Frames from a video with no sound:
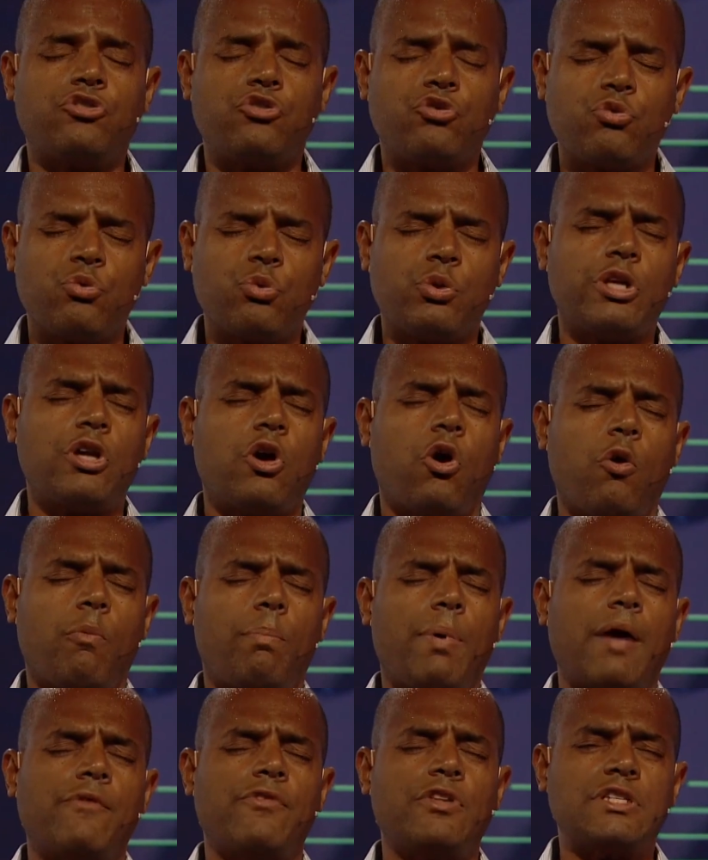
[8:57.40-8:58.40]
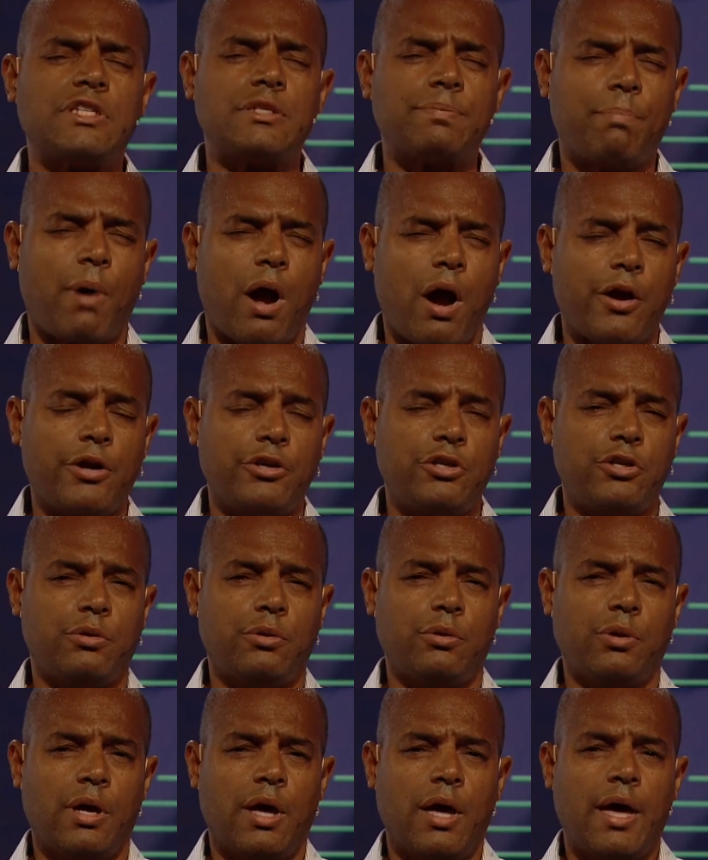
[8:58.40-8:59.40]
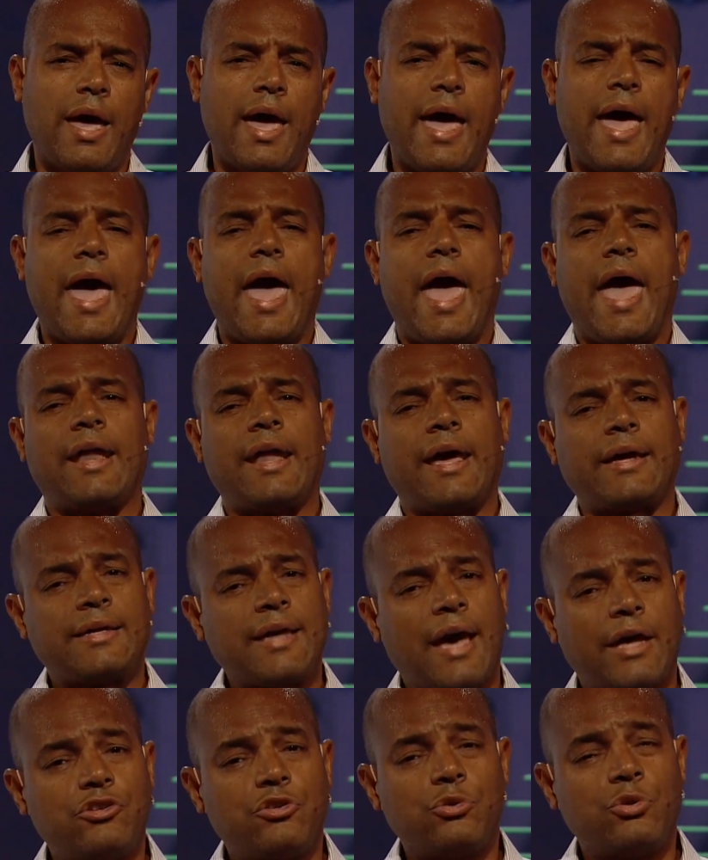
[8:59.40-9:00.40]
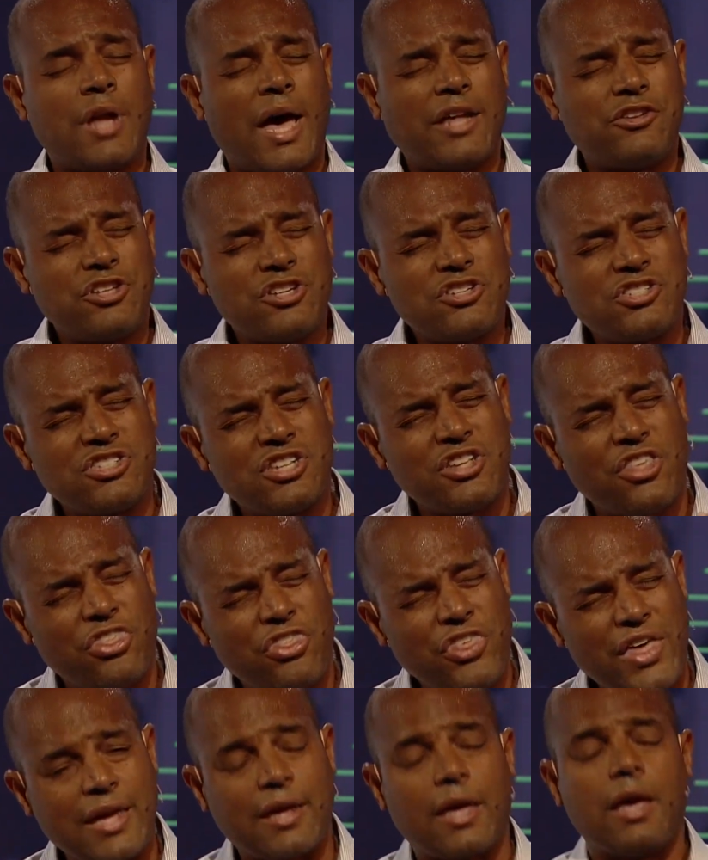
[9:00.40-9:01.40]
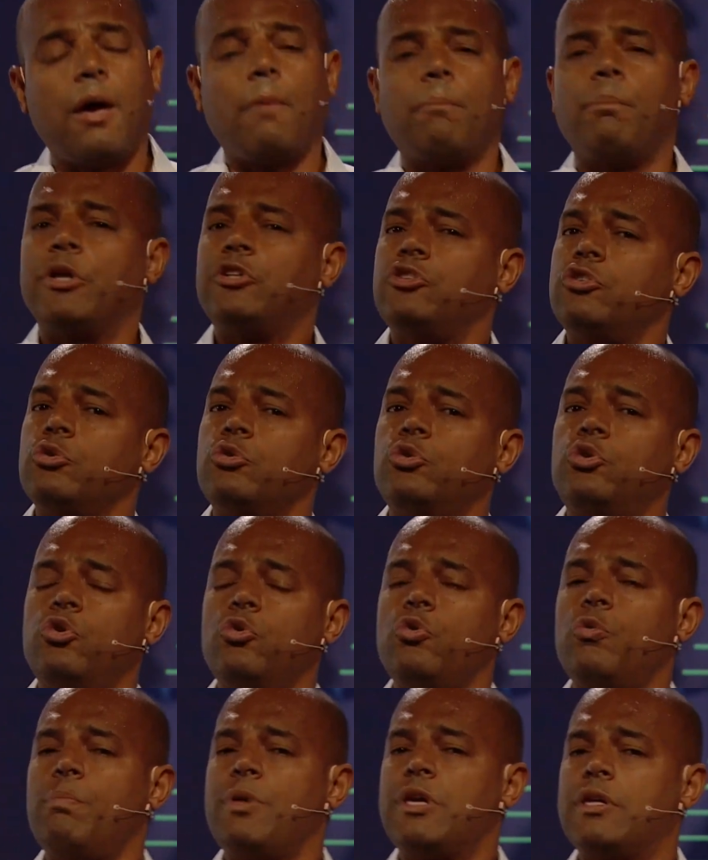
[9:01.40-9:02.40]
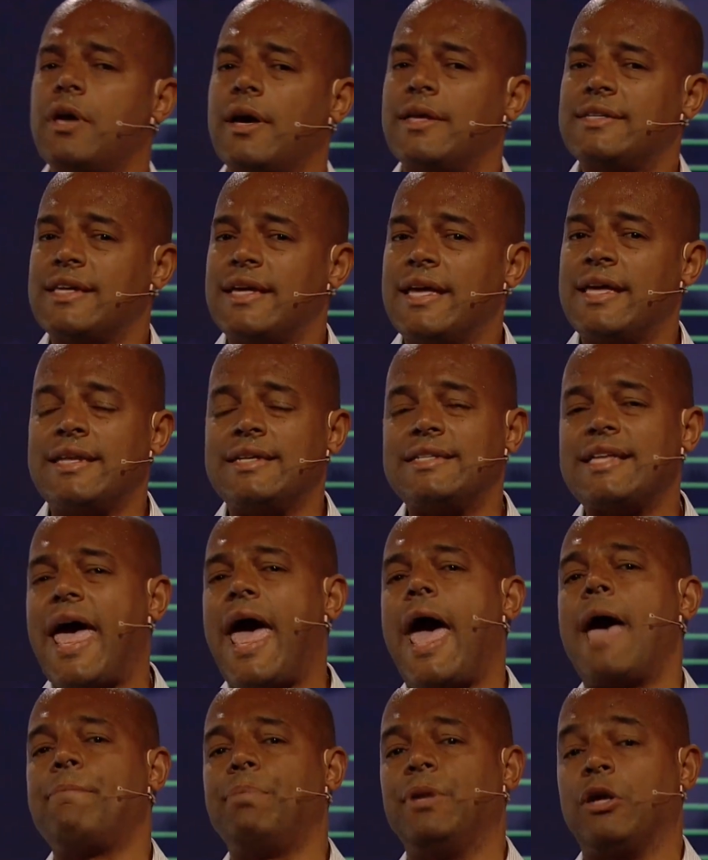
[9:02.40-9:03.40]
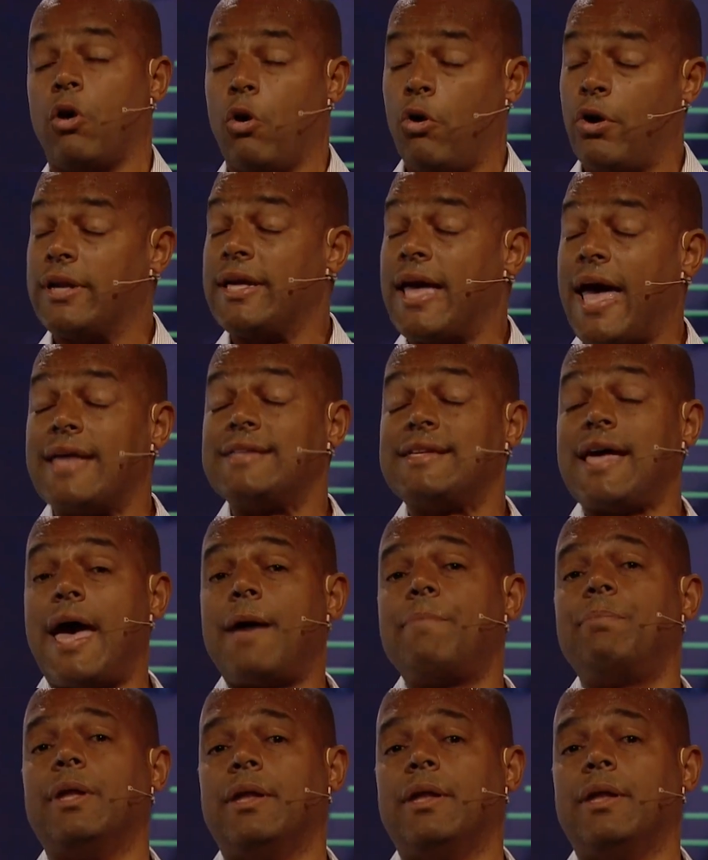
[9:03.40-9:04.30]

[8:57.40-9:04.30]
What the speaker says: and I truly hope I've inspired you. And I got you not just to think, but to do, because it is happening, or it has